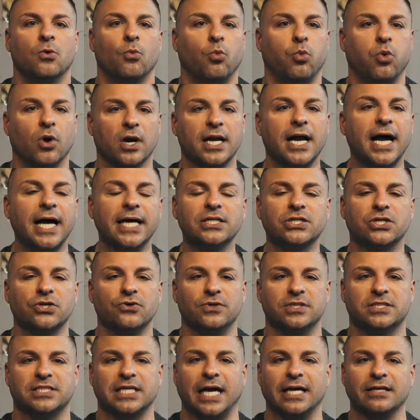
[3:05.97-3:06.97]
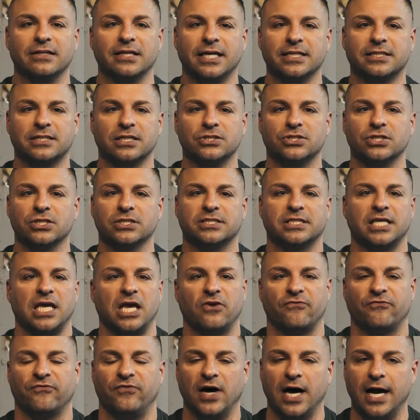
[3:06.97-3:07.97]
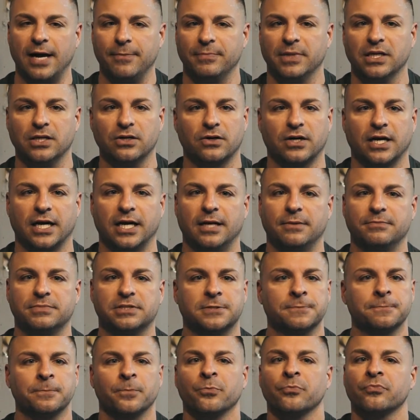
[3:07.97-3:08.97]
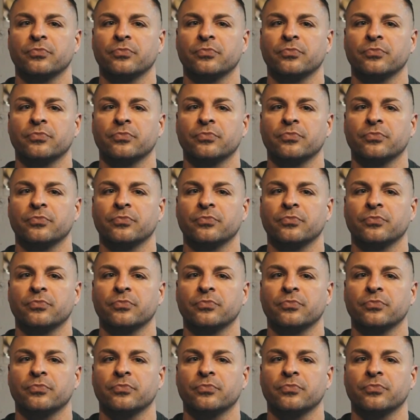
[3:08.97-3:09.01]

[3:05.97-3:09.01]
What I do is I like to just take 5 milligrams